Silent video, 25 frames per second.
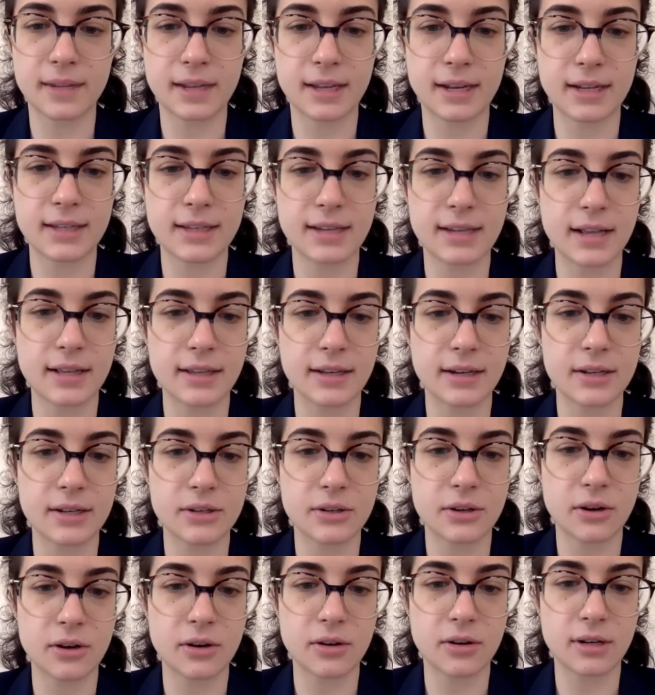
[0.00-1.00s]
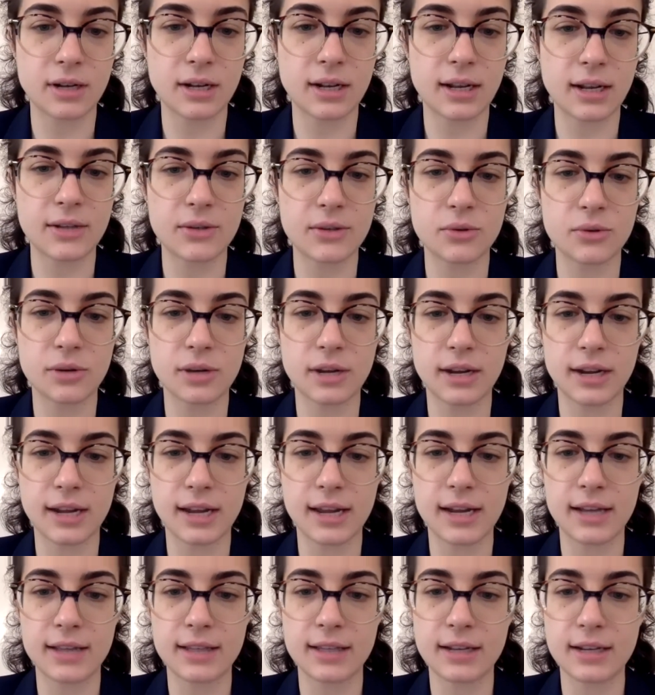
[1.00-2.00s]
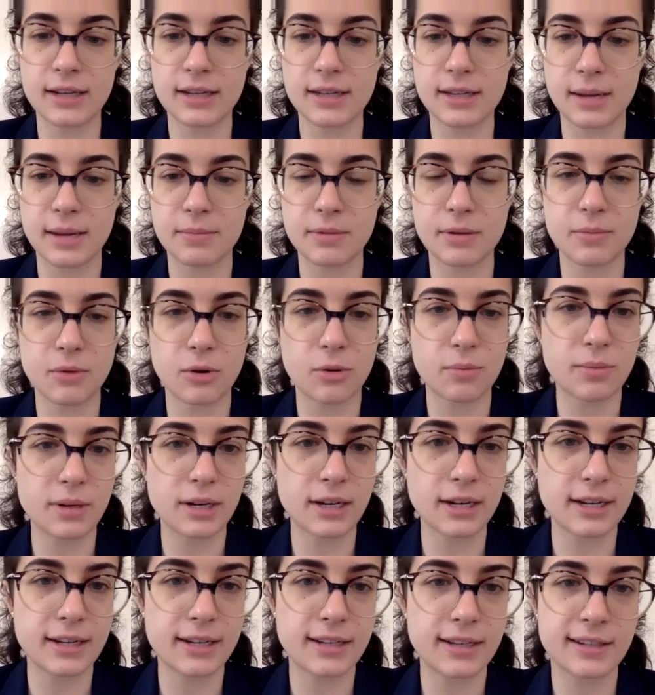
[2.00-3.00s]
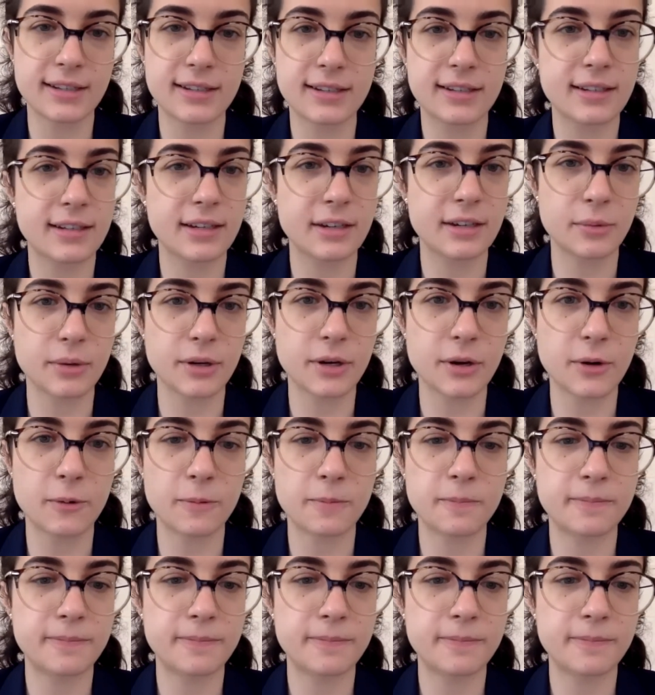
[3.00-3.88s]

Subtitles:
In Italian, it's called La zuccheriera delle sabbie mobili. Here we go.